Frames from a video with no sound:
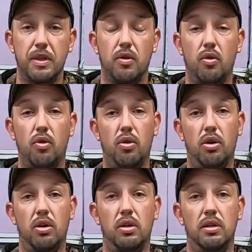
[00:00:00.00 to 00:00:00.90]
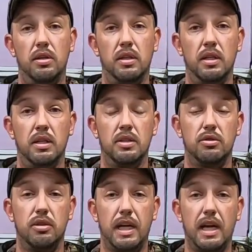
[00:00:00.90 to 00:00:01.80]
Or
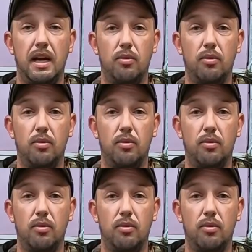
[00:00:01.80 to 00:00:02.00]
do they